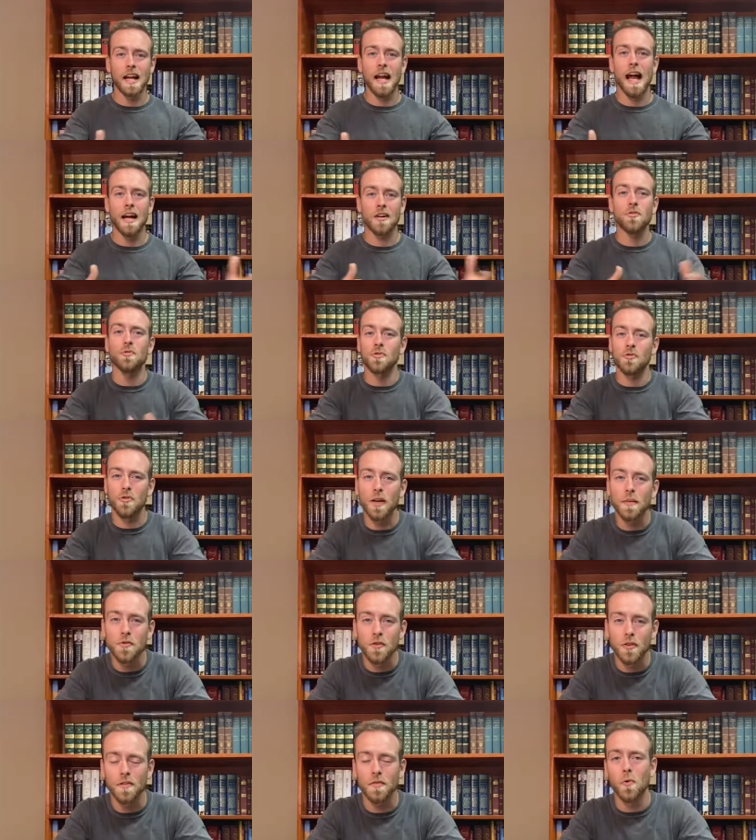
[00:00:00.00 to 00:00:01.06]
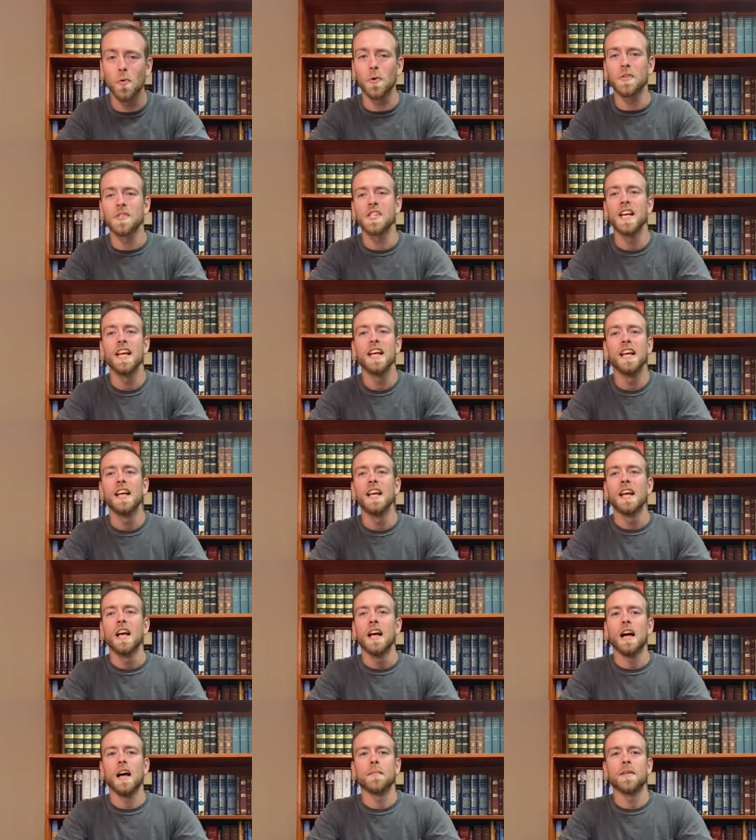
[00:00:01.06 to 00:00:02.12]
actual scripture, of course.
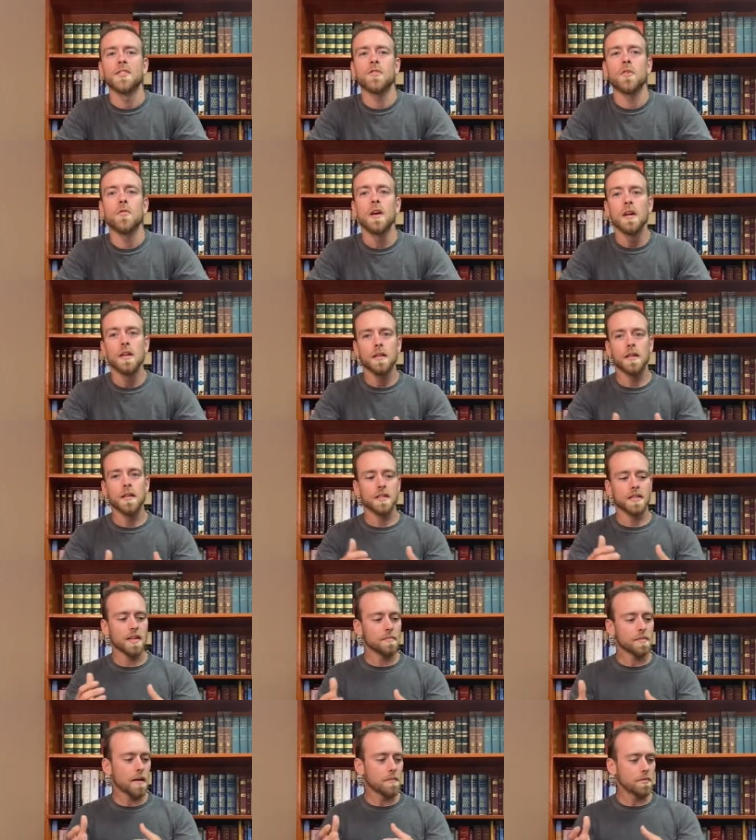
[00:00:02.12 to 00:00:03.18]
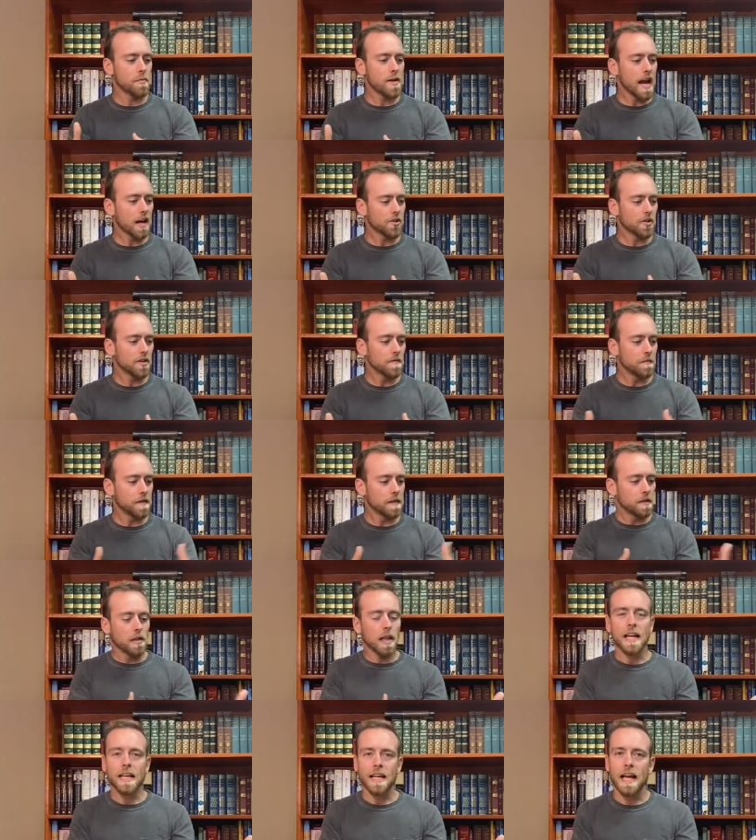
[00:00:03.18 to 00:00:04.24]
Um, and so uh, sometimes we actually feel
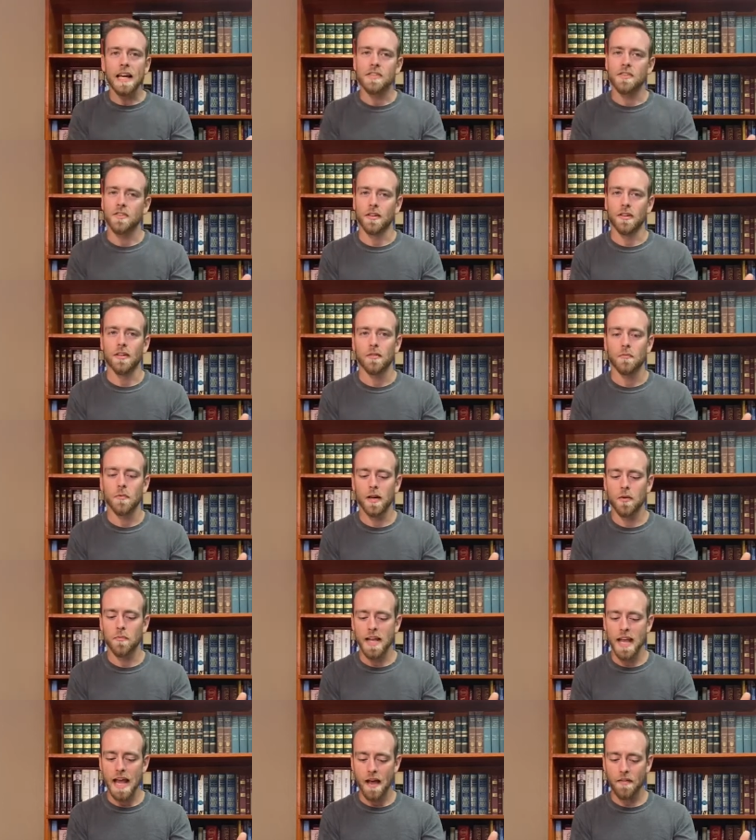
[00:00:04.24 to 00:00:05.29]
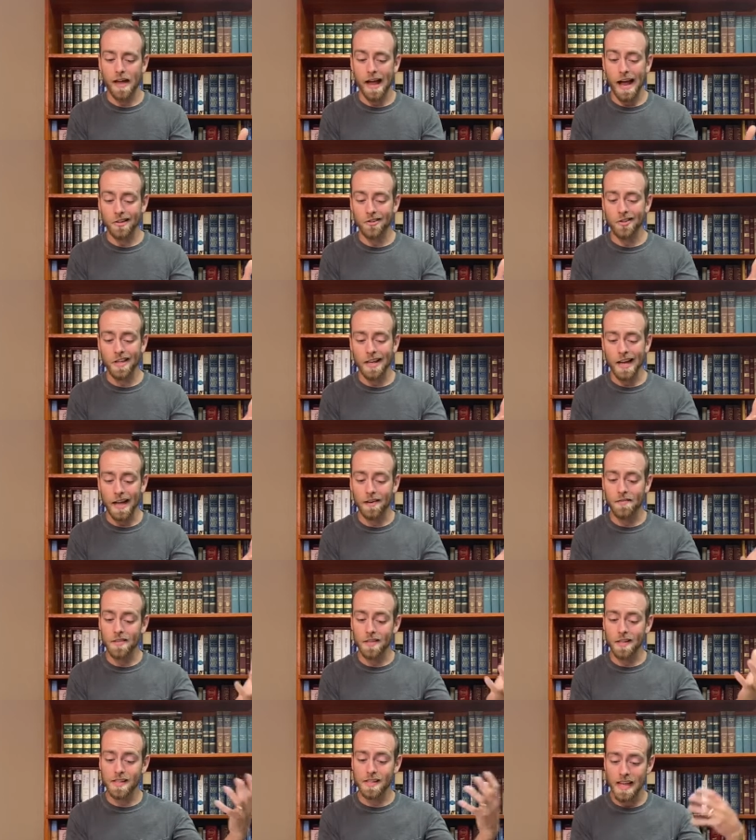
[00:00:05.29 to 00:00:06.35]
like Esther, where we have actually kind
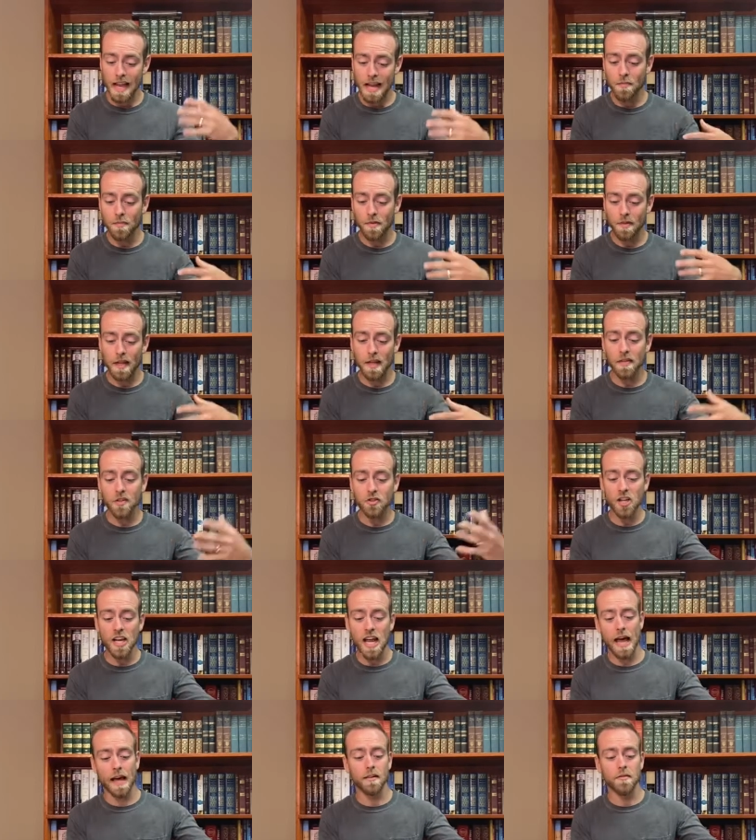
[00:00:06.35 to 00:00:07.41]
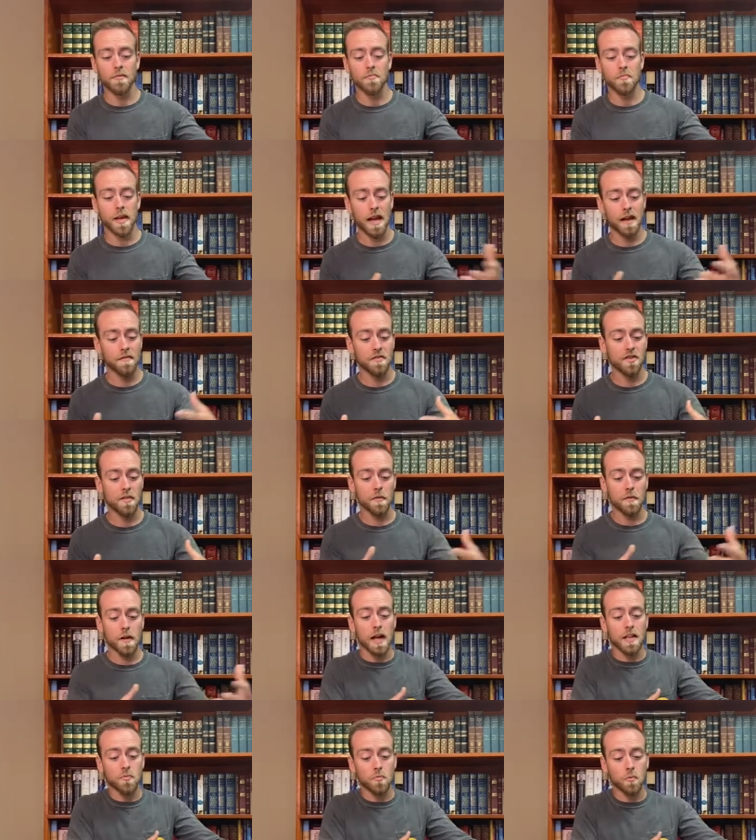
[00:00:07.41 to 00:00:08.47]
of the same thing that she had. We have some of
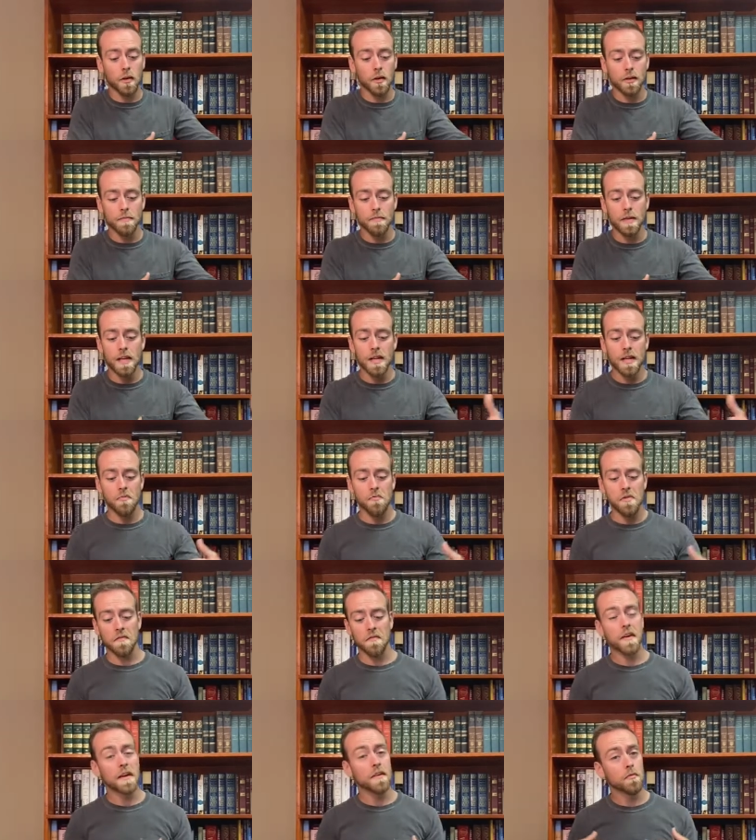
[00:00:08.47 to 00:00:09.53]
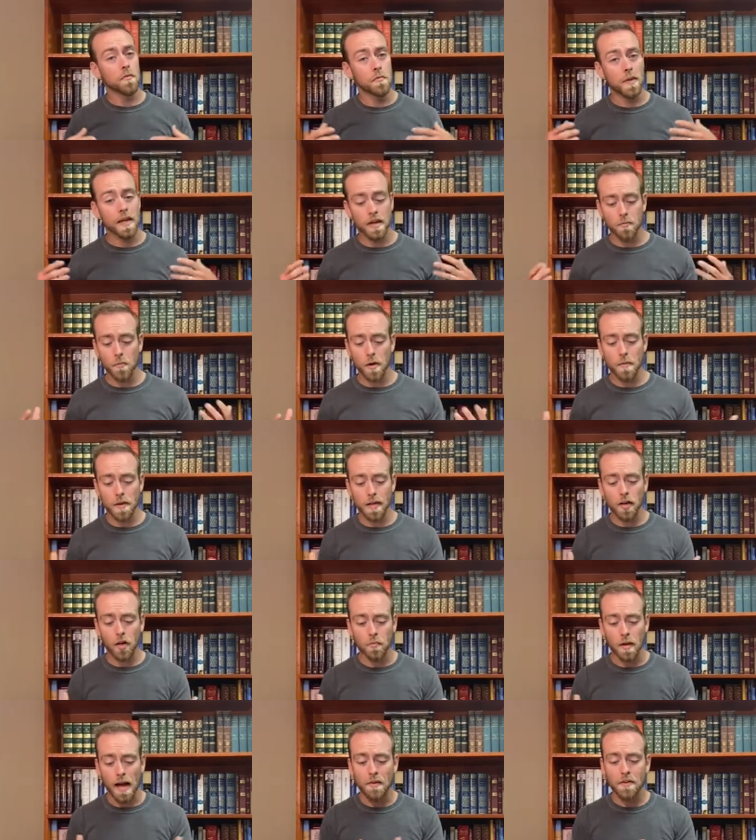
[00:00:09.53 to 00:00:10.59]
God's word, we have faithful men and women
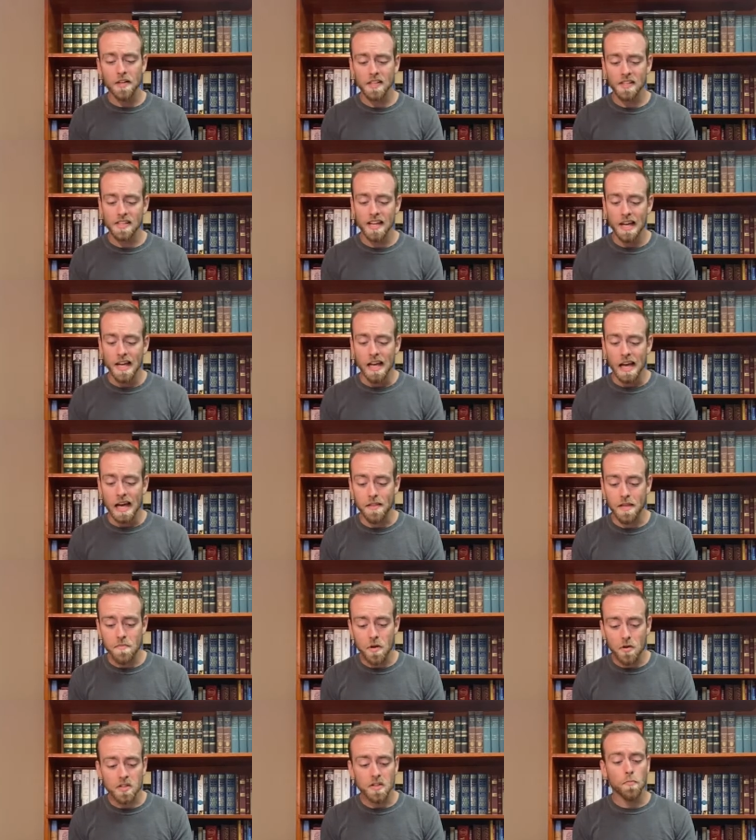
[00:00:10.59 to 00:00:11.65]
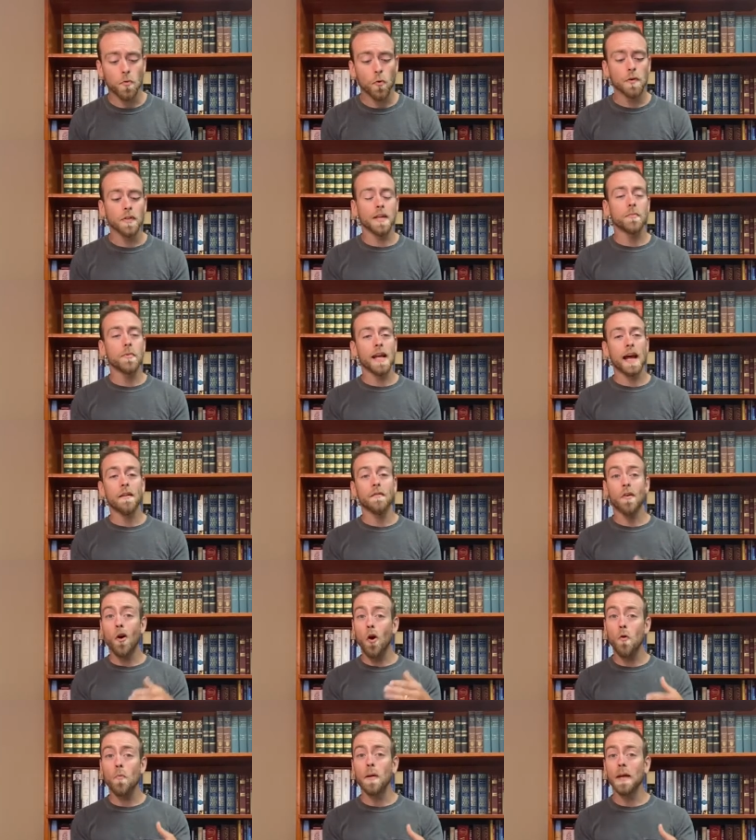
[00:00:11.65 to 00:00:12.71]
around us, and then most importantly, we have
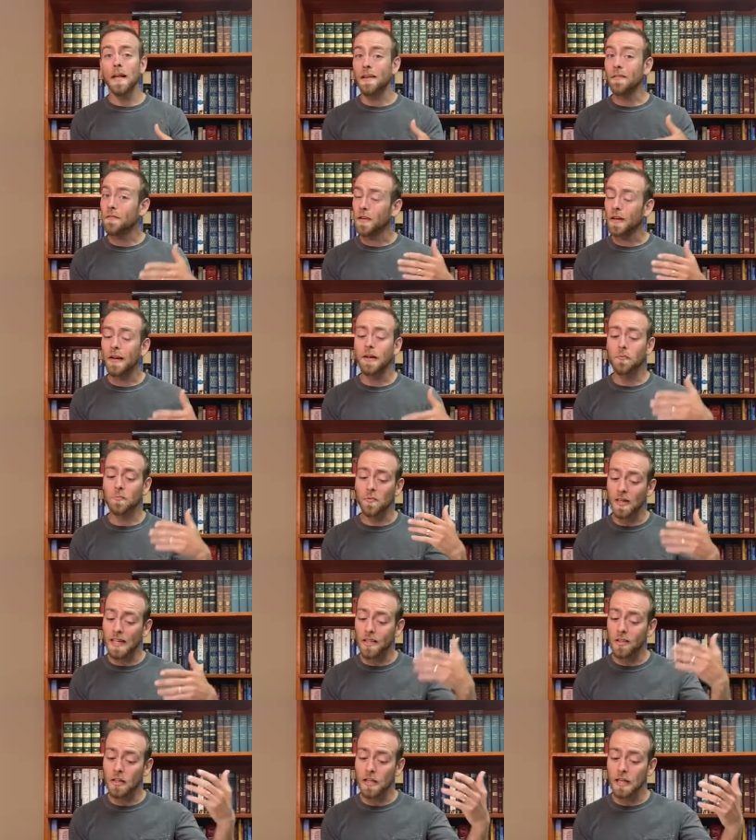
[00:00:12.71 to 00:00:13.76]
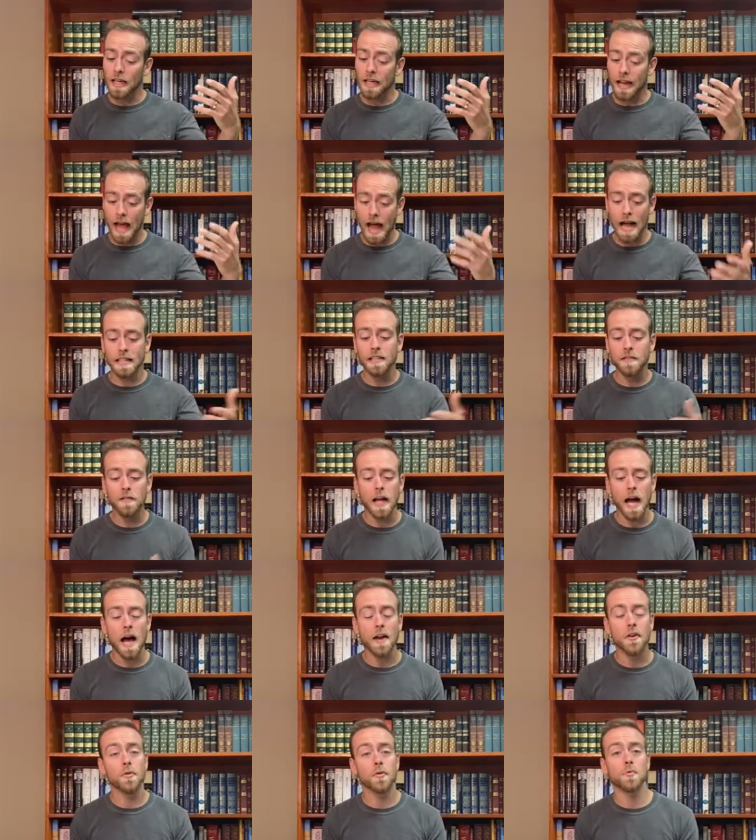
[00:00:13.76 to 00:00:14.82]
hope in a very real and active
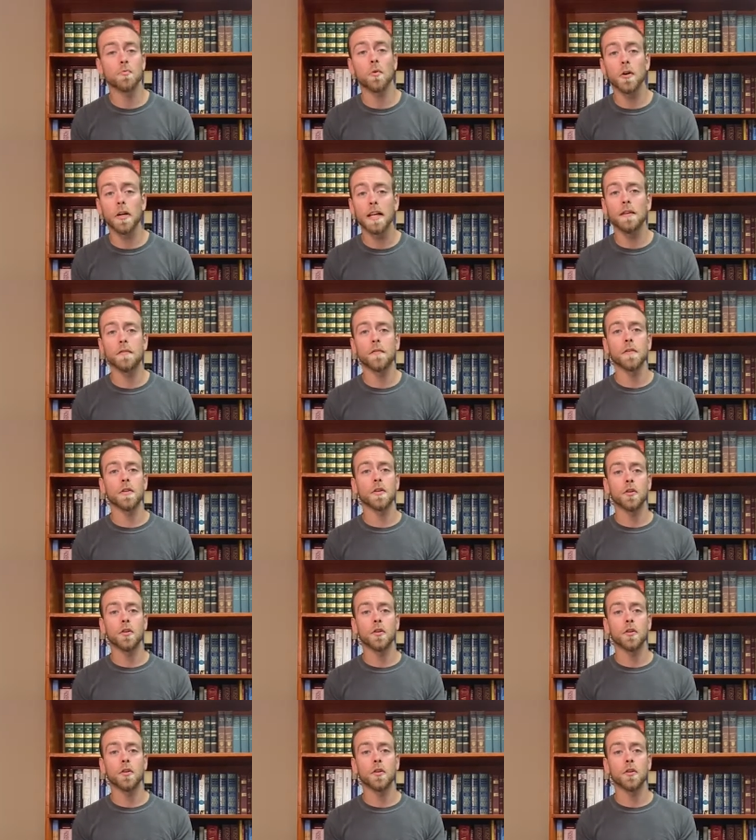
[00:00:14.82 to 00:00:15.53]
God who is working for the